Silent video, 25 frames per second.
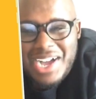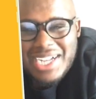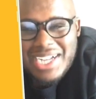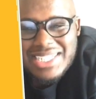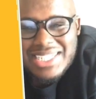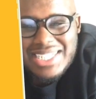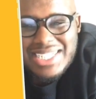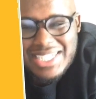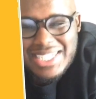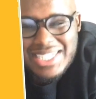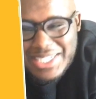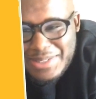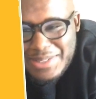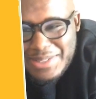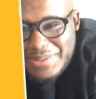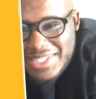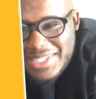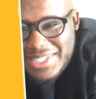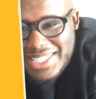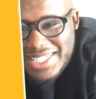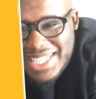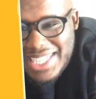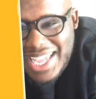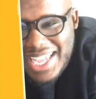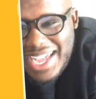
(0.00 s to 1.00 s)

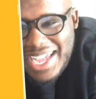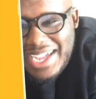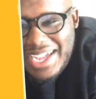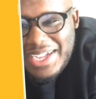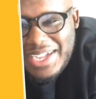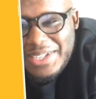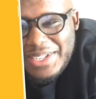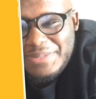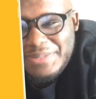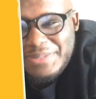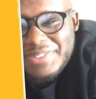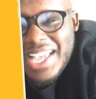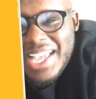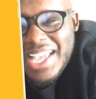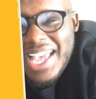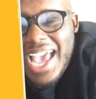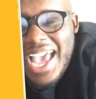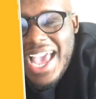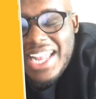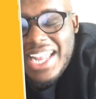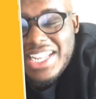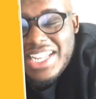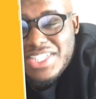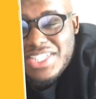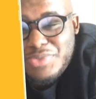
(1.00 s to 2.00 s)
tips. And
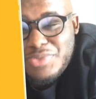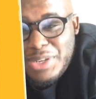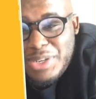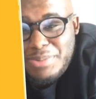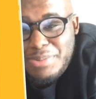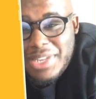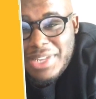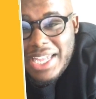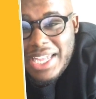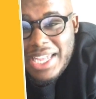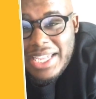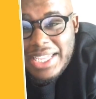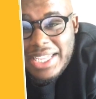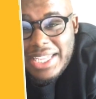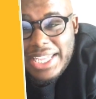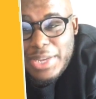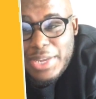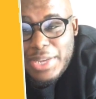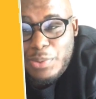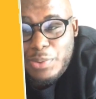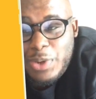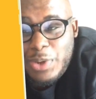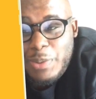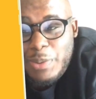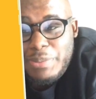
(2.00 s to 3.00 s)
this replay again
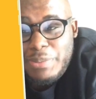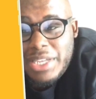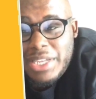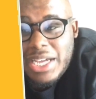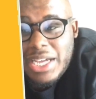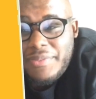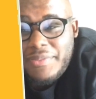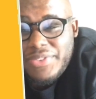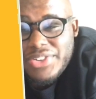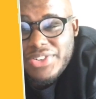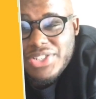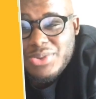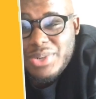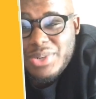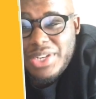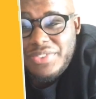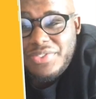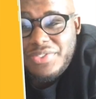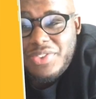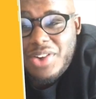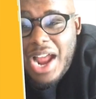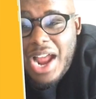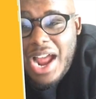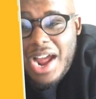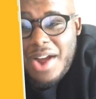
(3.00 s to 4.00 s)
will be up for
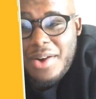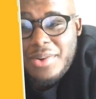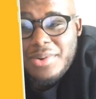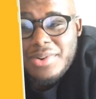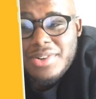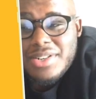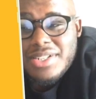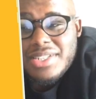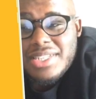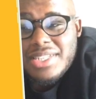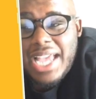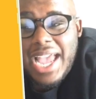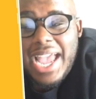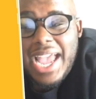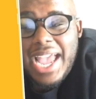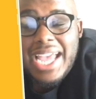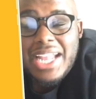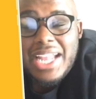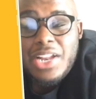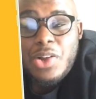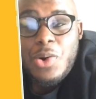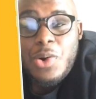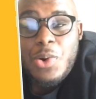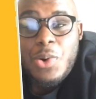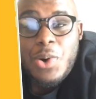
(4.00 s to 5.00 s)
24 hours
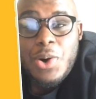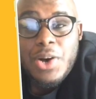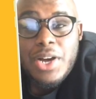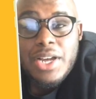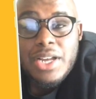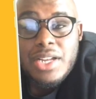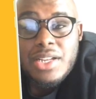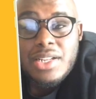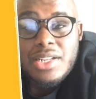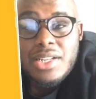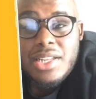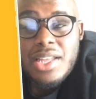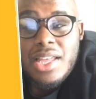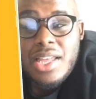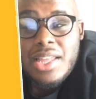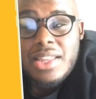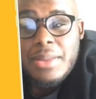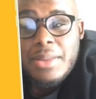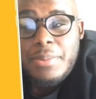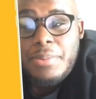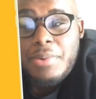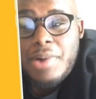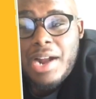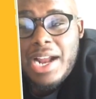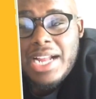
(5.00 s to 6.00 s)
and on the
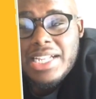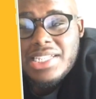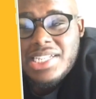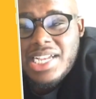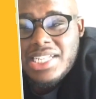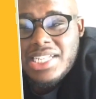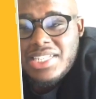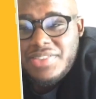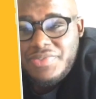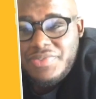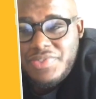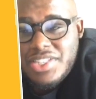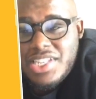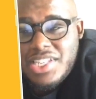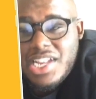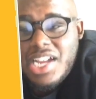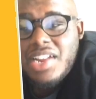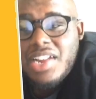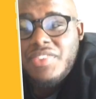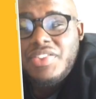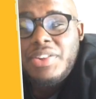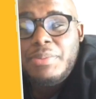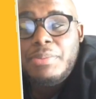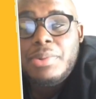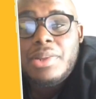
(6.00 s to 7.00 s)
Bryant Tyson
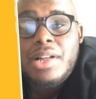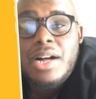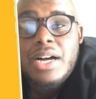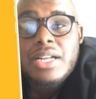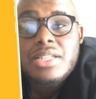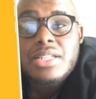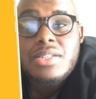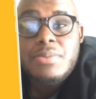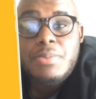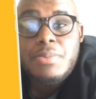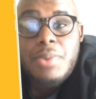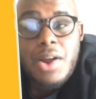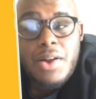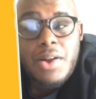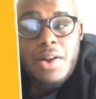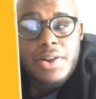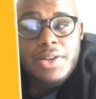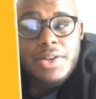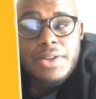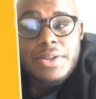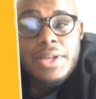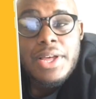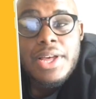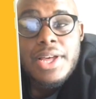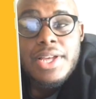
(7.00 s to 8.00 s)
photography blog tomorrow.
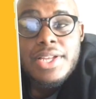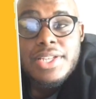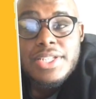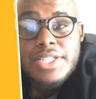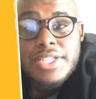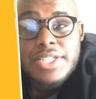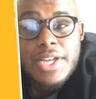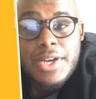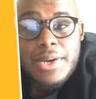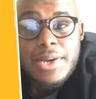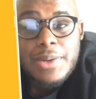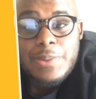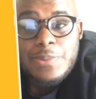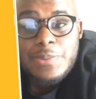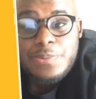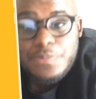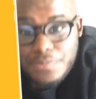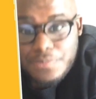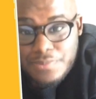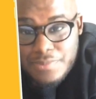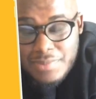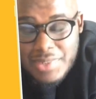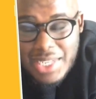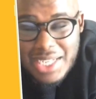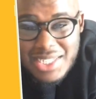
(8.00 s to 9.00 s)
So
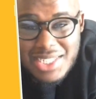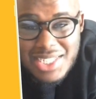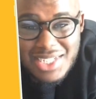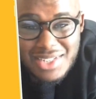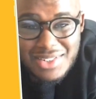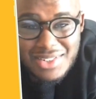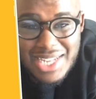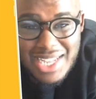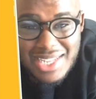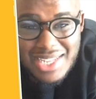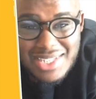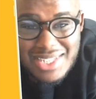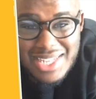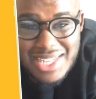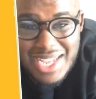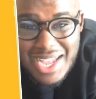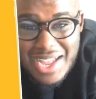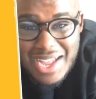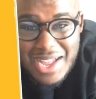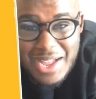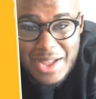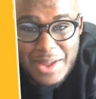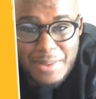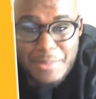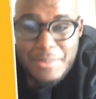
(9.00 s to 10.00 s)
until next
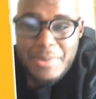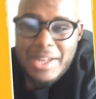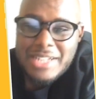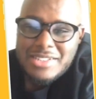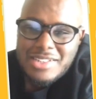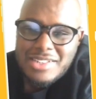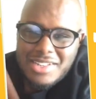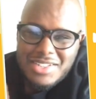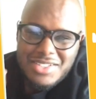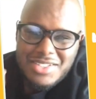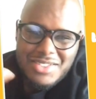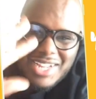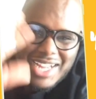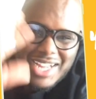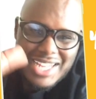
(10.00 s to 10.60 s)
time, I'll talk to you guys.